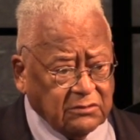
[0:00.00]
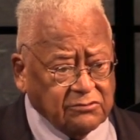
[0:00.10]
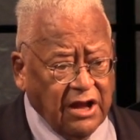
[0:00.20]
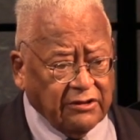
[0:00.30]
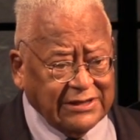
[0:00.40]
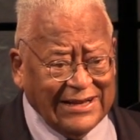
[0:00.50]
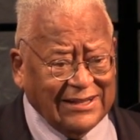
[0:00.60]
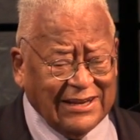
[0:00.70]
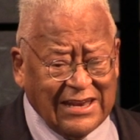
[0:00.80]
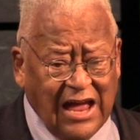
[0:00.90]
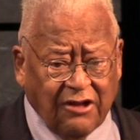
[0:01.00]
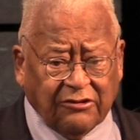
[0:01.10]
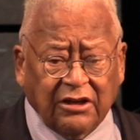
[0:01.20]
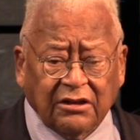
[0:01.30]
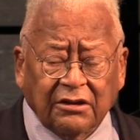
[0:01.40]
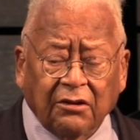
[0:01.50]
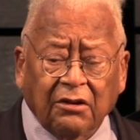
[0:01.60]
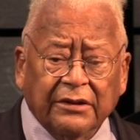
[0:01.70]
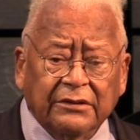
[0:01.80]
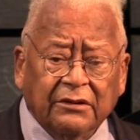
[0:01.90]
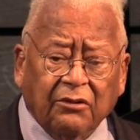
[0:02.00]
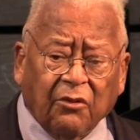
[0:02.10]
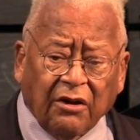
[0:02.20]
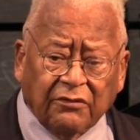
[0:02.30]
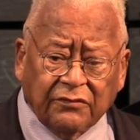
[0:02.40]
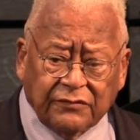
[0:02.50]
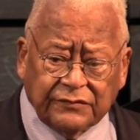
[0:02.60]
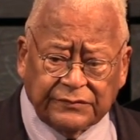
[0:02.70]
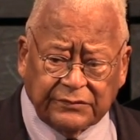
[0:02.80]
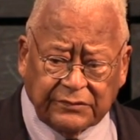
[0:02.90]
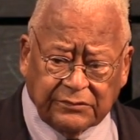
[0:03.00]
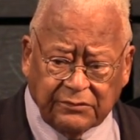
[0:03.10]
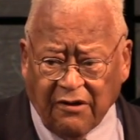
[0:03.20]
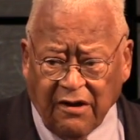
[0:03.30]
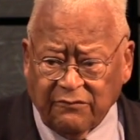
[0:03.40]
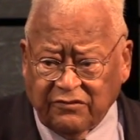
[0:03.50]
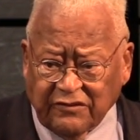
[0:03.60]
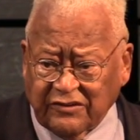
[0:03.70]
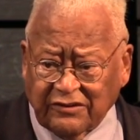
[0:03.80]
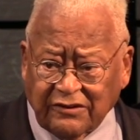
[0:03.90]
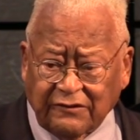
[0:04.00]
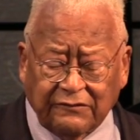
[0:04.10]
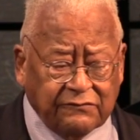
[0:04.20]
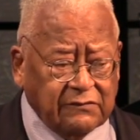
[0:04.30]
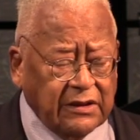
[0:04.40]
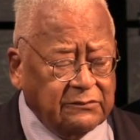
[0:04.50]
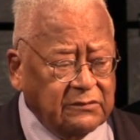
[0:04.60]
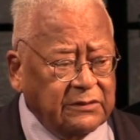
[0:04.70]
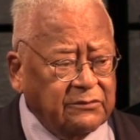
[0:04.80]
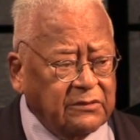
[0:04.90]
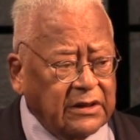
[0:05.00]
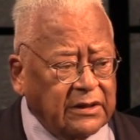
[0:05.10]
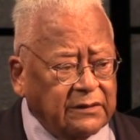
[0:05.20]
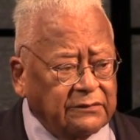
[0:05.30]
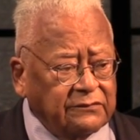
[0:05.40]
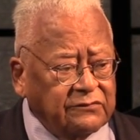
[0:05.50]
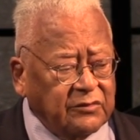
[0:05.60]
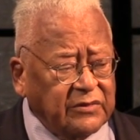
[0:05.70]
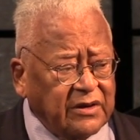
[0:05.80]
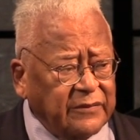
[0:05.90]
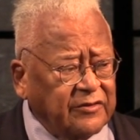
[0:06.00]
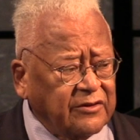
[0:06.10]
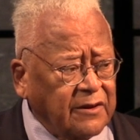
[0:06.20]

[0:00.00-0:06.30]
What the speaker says: around Allentown and Guelph, where I visited from time